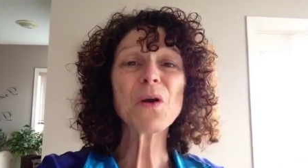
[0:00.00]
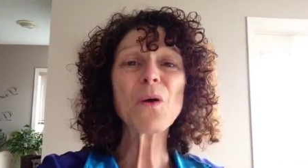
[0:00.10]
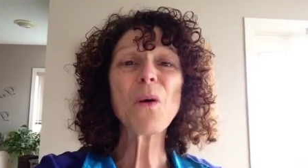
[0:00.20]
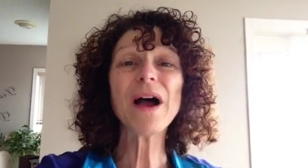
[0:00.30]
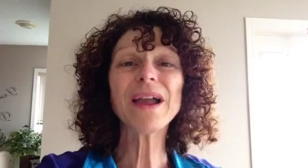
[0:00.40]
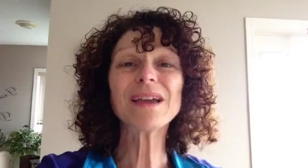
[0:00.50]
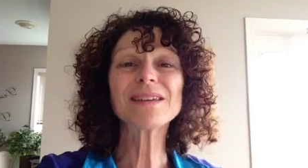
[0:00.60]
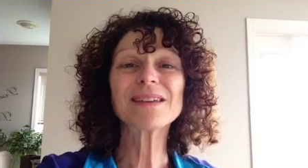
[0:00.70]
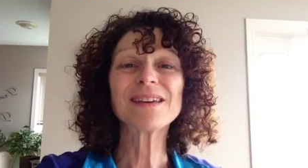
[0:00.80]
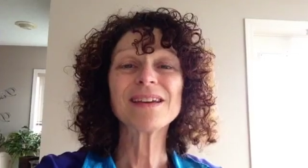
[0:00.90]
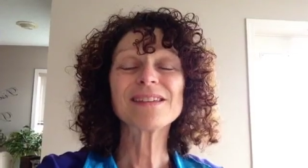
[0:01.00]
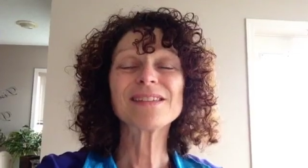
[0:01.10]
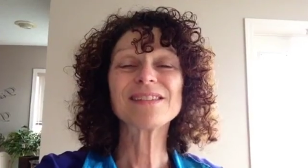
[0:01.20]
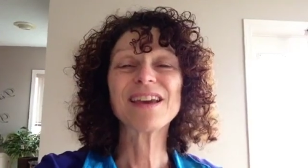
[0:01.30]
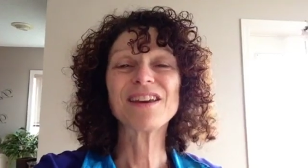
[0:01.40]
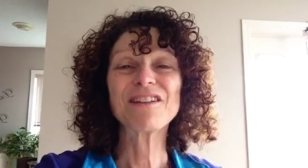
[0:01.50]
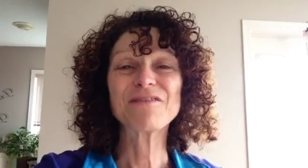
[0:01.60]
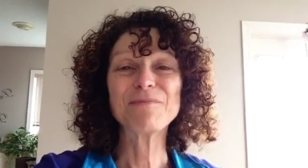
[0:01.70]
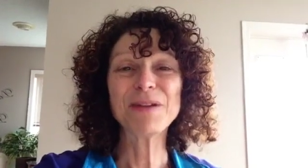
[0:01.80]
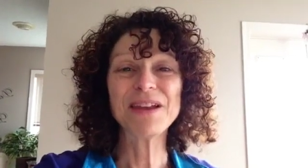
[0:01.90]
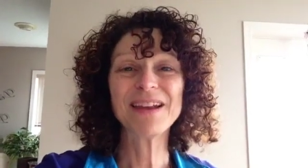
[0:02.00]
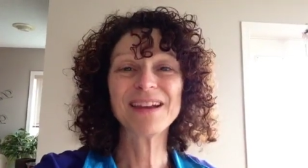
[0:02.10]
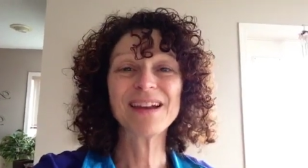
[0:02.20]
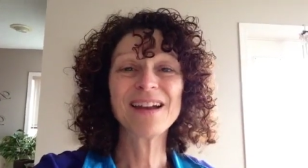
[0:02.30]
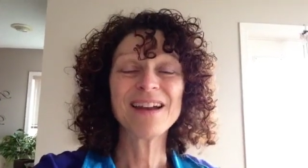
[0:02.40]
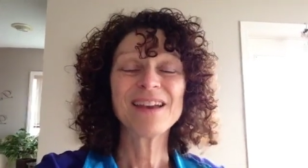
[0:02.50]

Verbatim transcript: quiet state of being